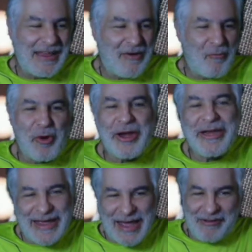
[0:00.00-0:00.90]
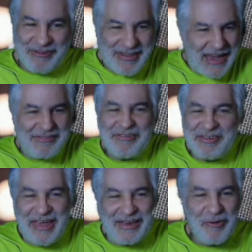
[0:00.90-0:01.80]
of working together, just as you
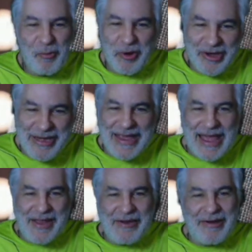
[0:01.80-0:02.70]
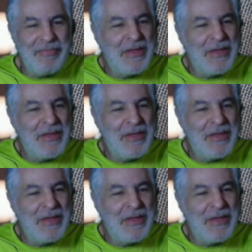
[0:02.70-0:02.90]
said, working together,